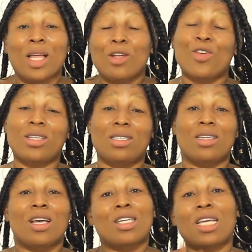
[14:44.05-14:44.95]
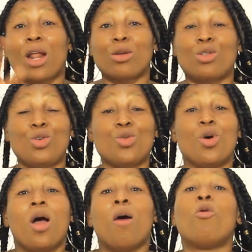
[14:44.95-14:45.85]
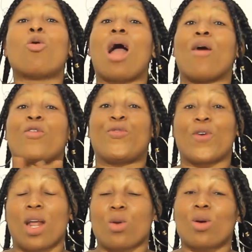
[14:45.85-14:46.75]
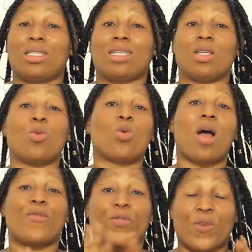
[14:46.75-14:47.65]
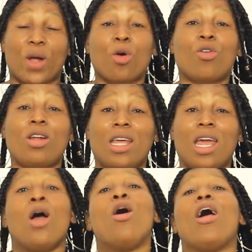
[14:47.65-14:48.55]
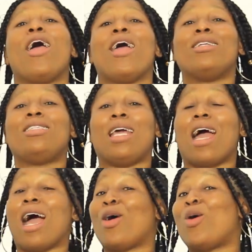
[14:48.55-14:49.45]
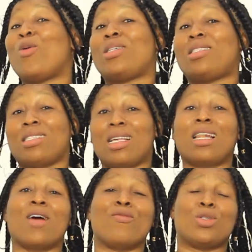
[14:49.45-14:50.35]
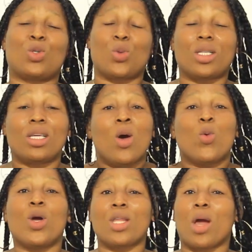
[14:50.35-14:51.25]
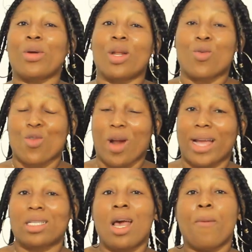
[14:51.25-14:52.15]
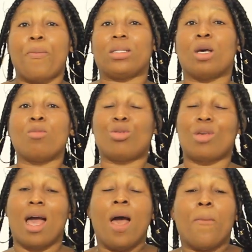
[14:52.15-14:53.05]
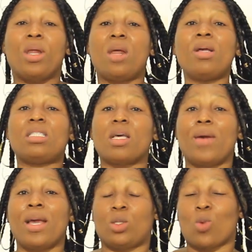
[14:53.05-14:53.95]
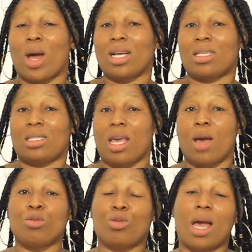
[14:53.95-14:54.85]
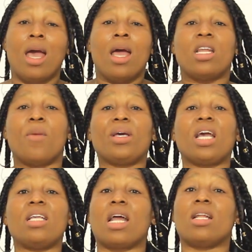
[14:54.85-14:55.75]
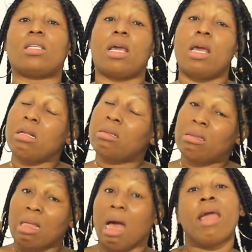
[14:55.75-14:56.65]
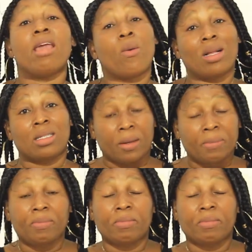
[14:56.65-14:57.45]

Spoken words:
Trecey shout out to you mo ko have fun what I say mo ko have fun odo de and I always say, say love is sweet when you are with the right person. Ebusia, me dey mean some ace, you are not just say Ebusia. Dem make you say, hey sister, are you watching?